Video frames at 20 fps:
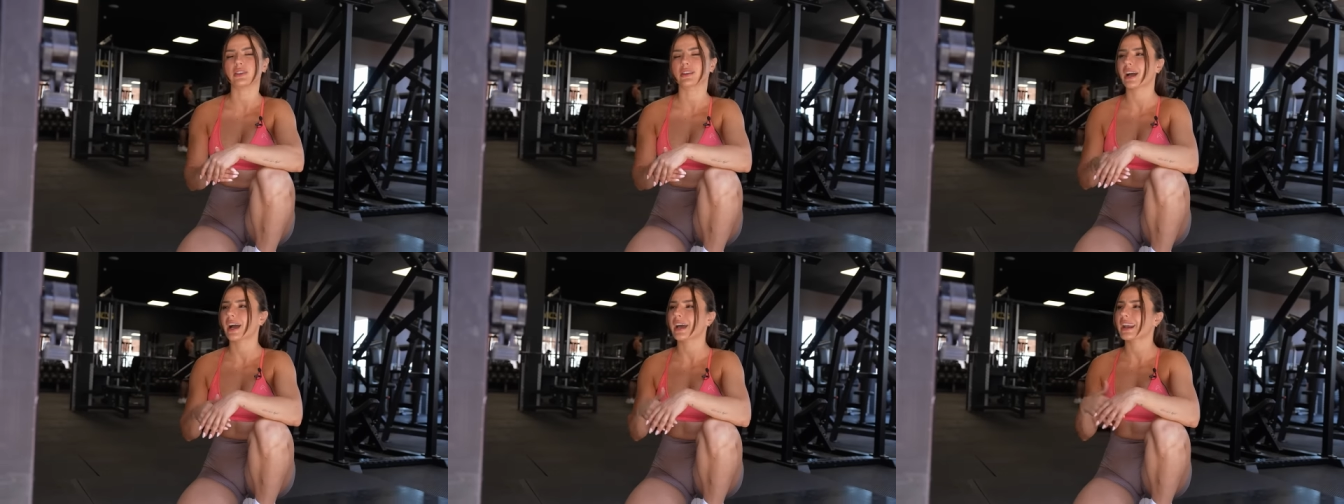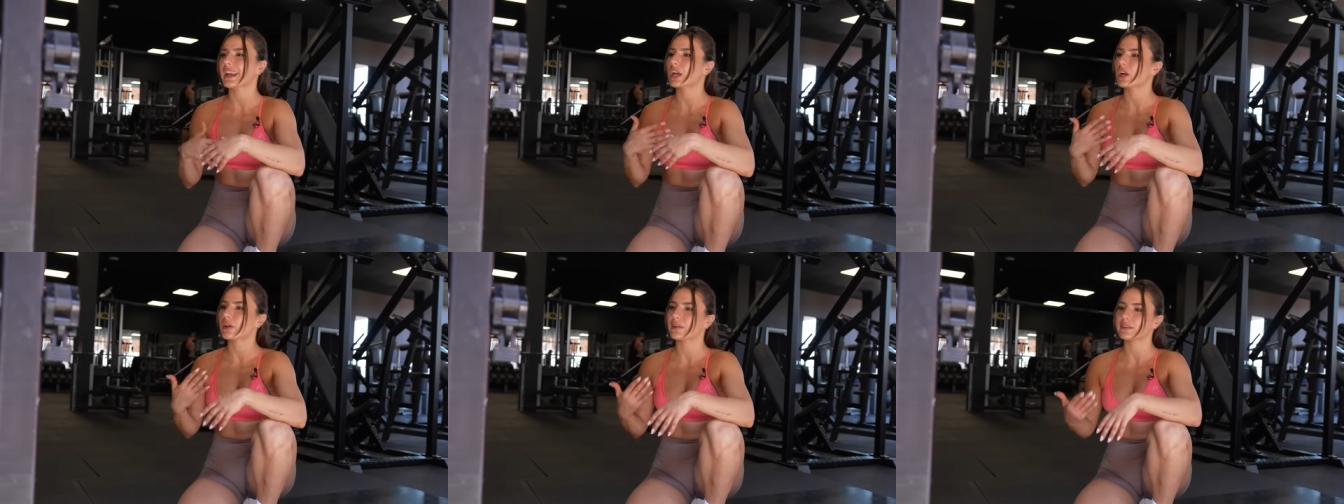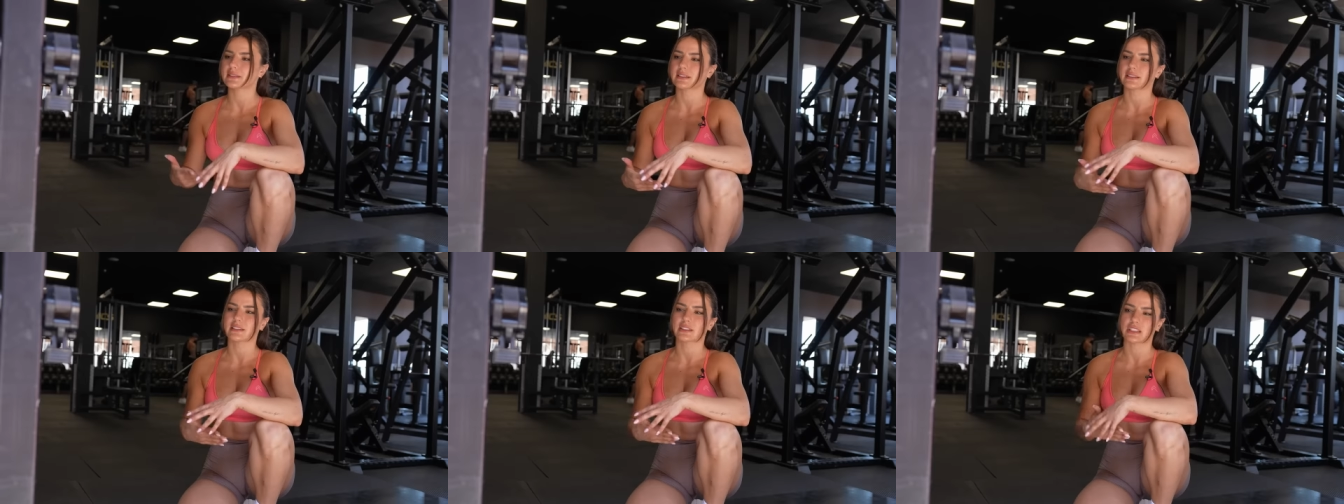you're kind of
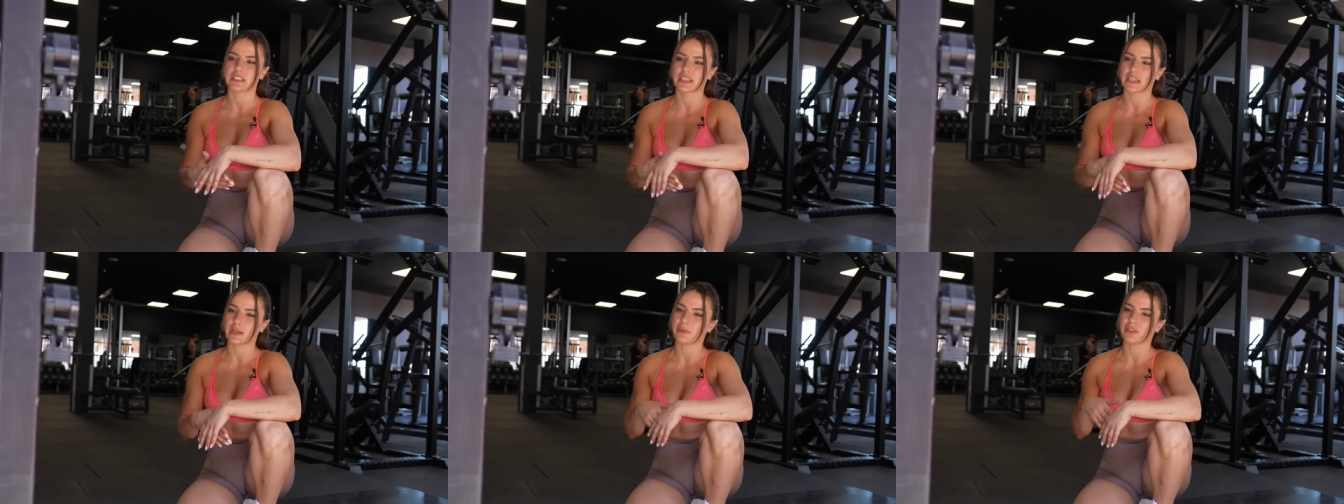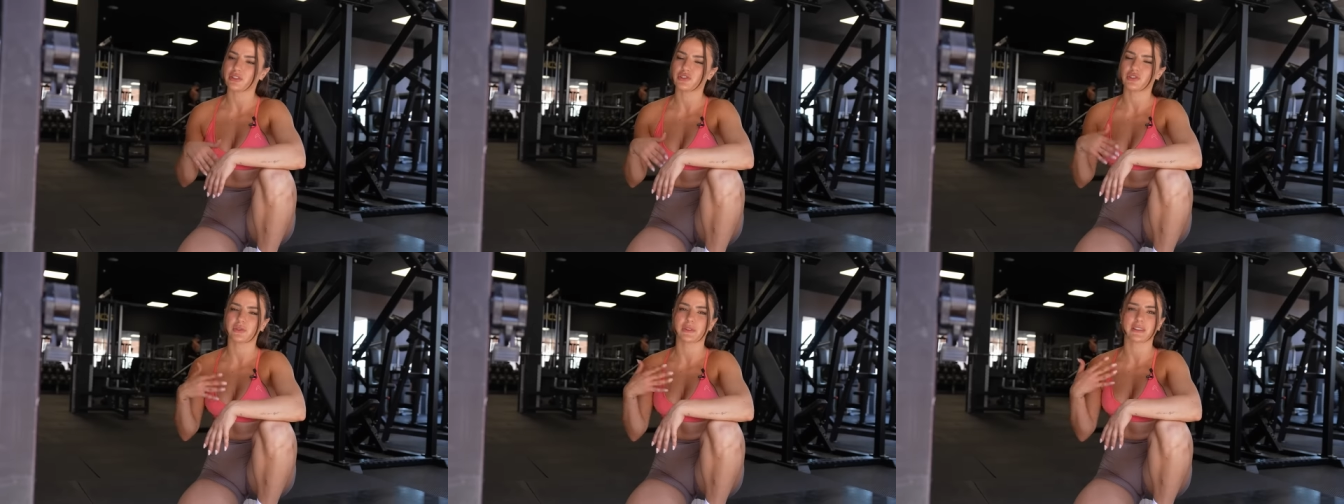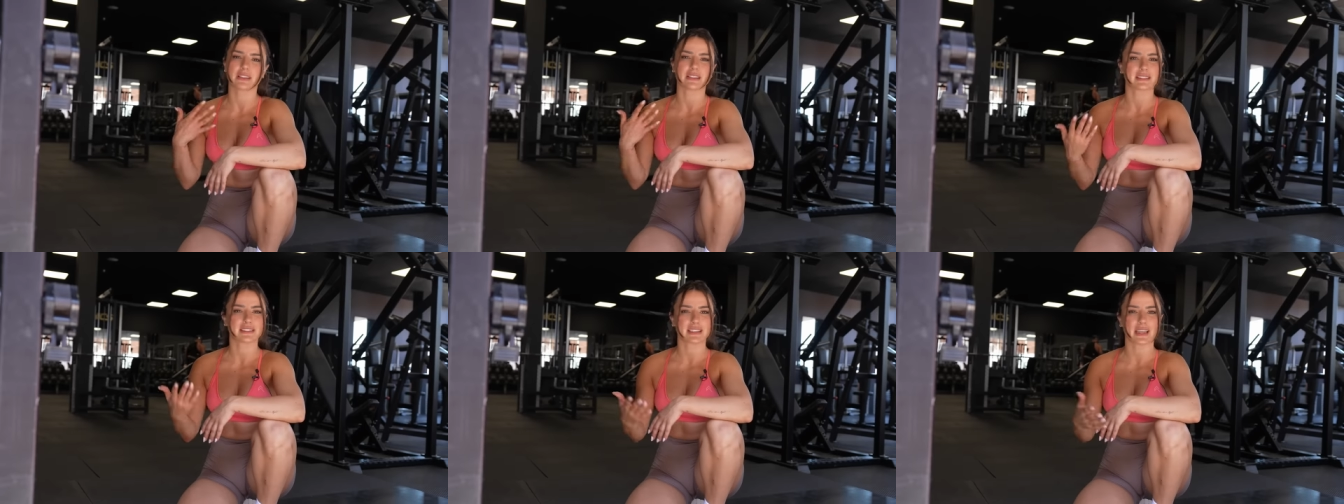going to the gym and
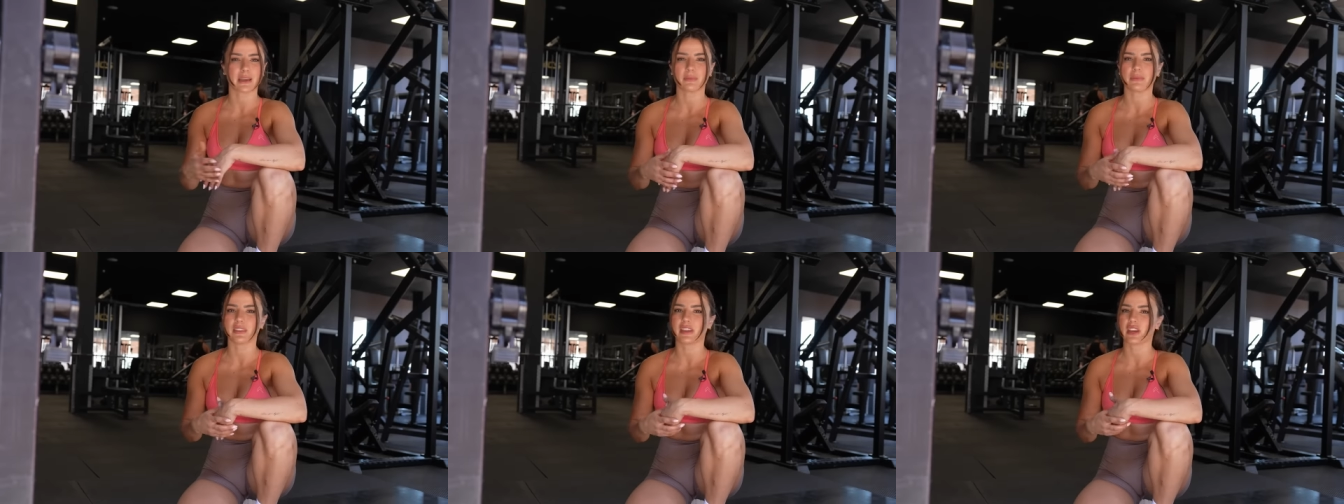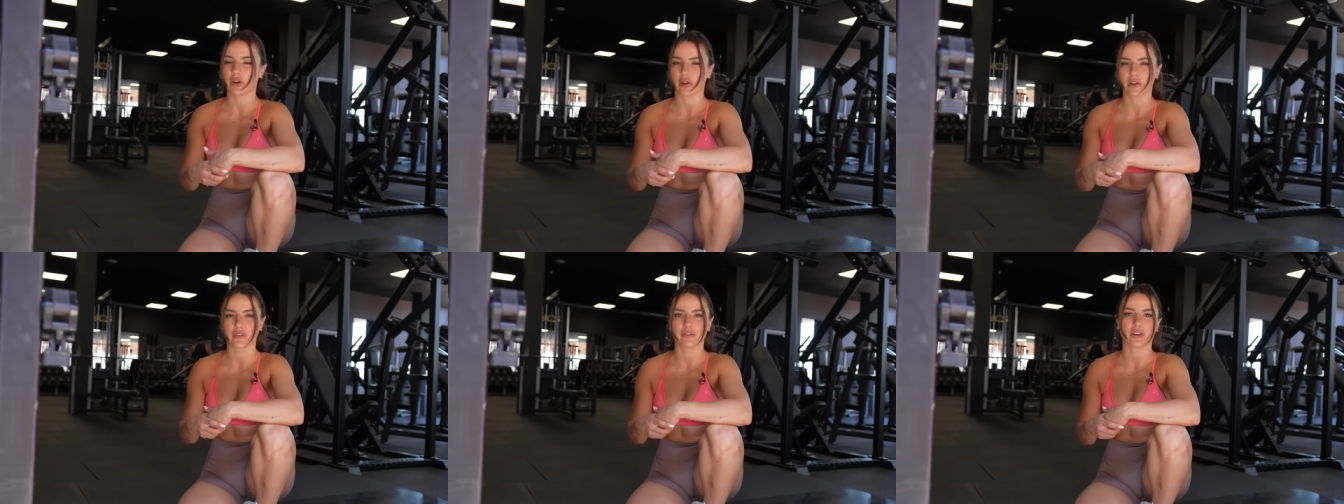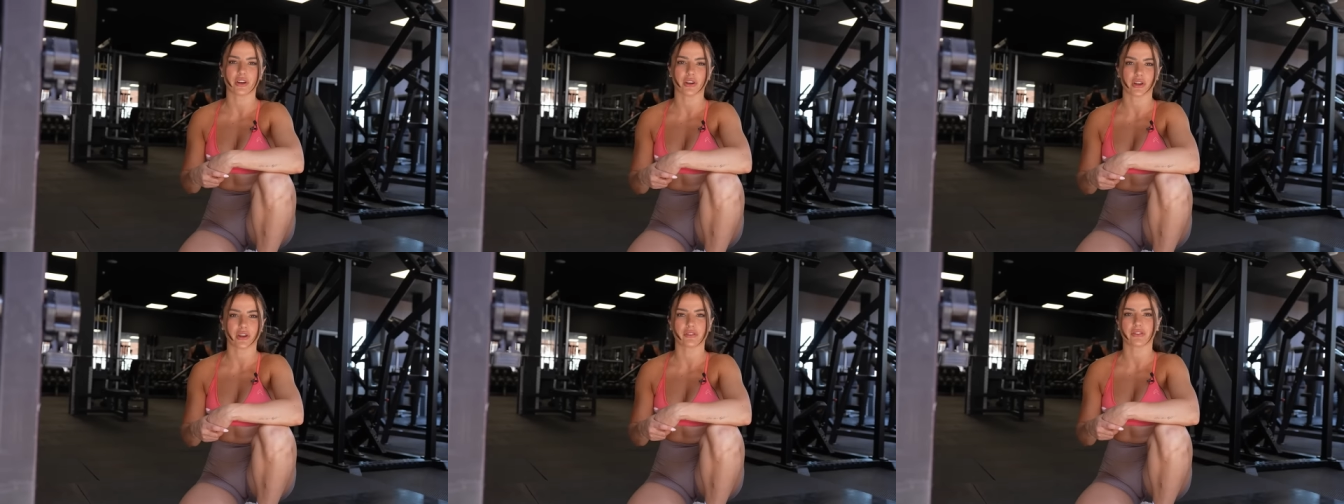doing the same thing
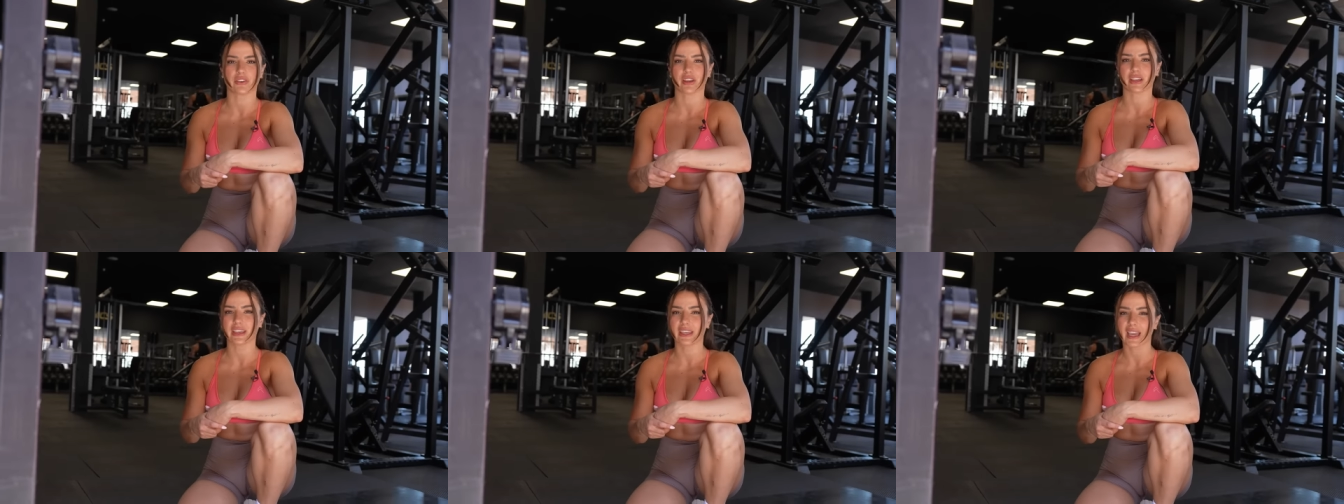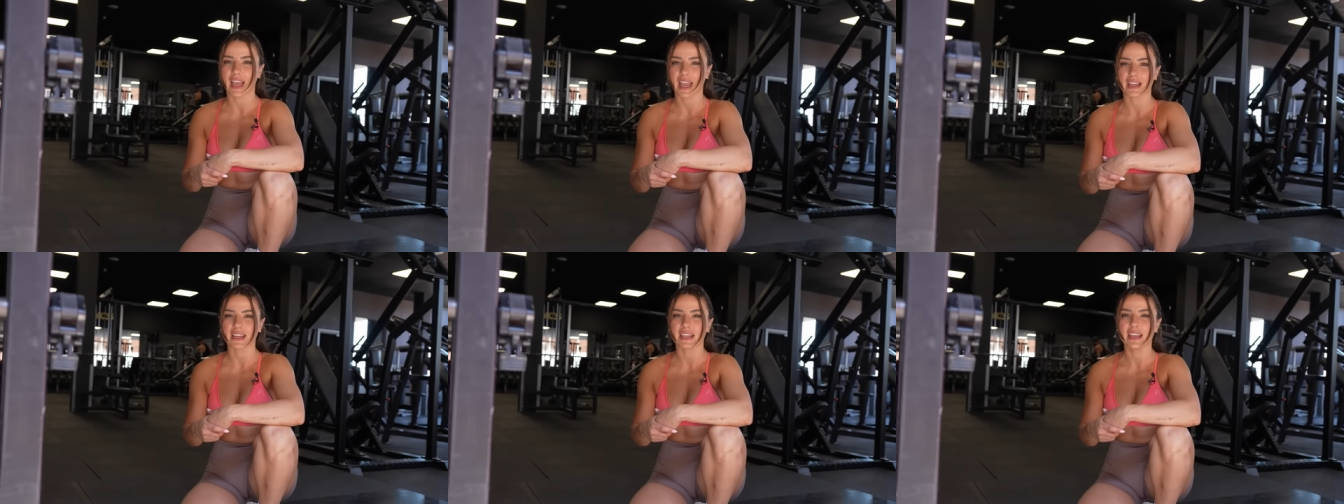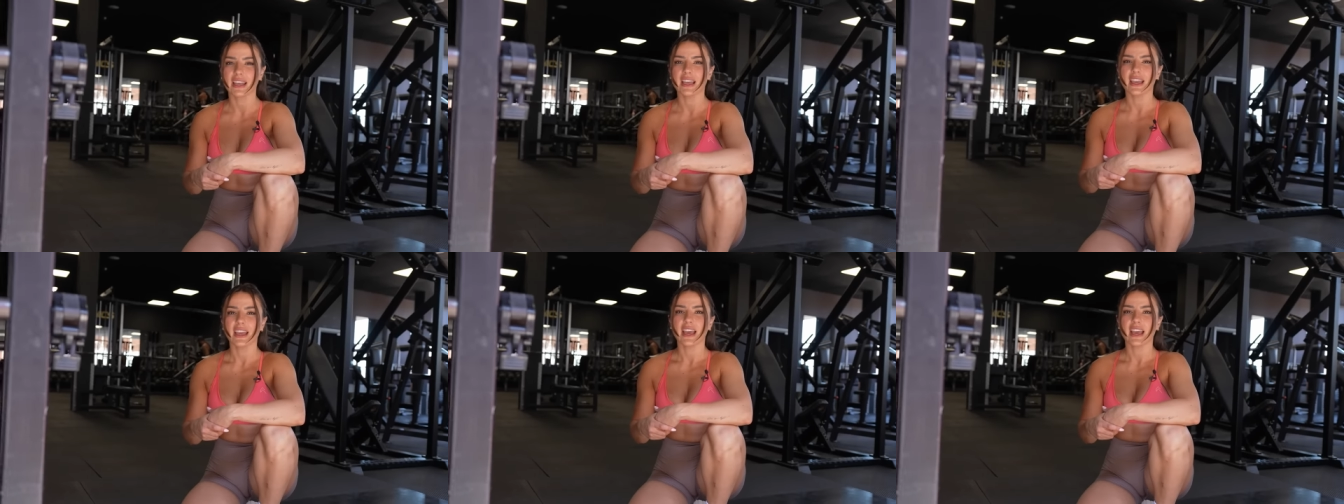over and over again,